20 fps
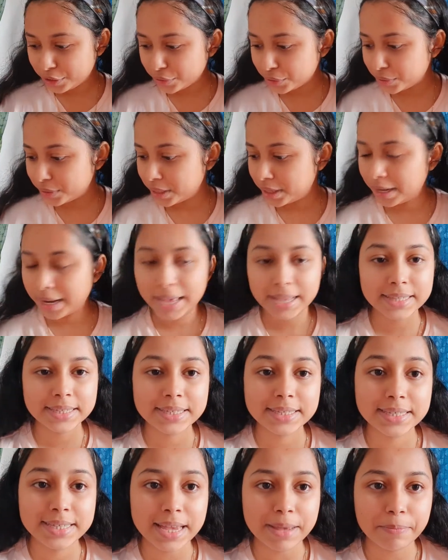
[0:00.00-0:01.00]
To the
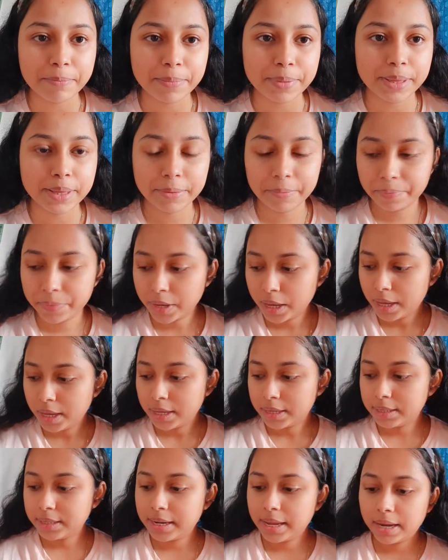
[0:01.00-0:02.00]
next step,
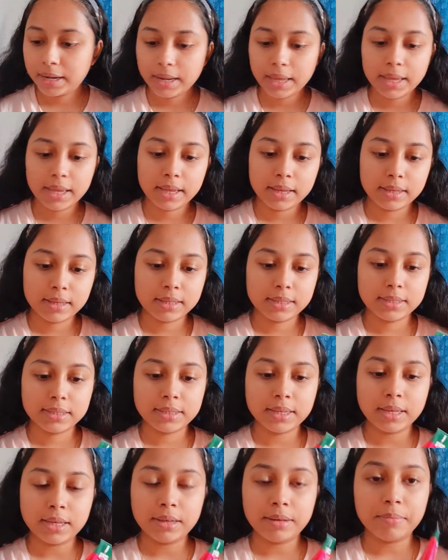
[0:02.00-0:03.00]
that
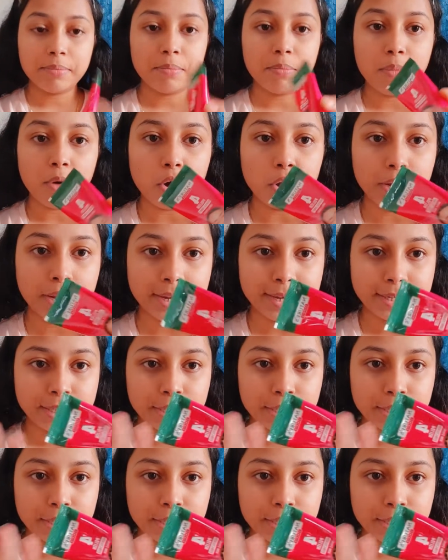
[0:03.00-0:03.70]
is polish.